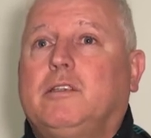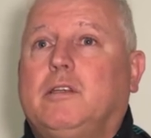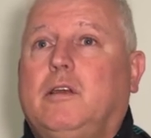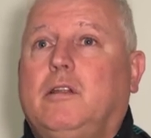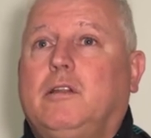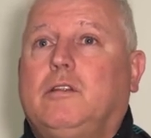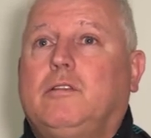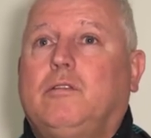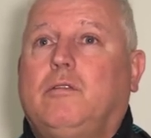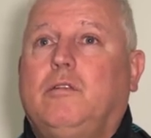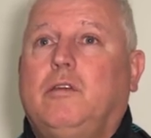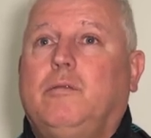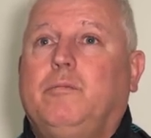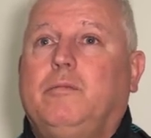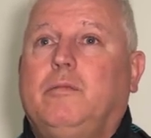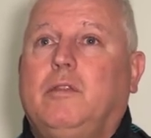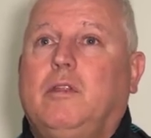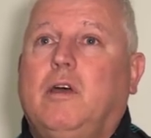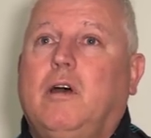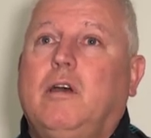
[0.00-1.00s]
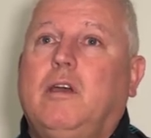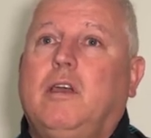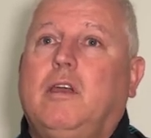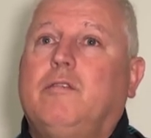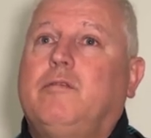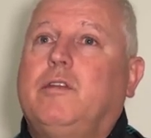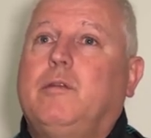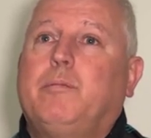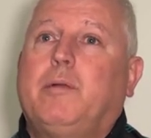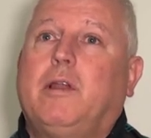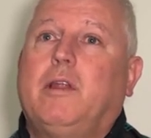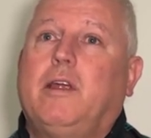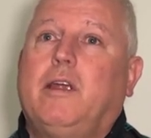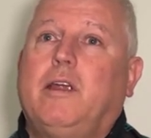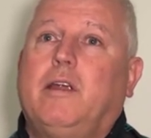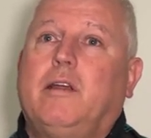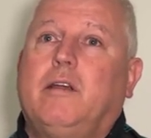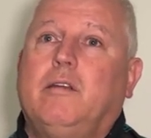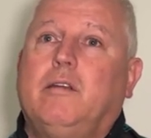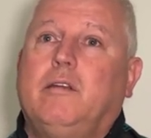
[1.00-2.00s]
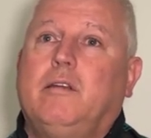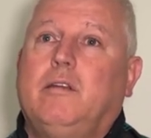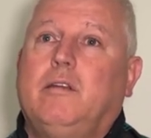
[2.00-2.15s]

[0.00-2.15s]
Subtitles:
all the time, not every player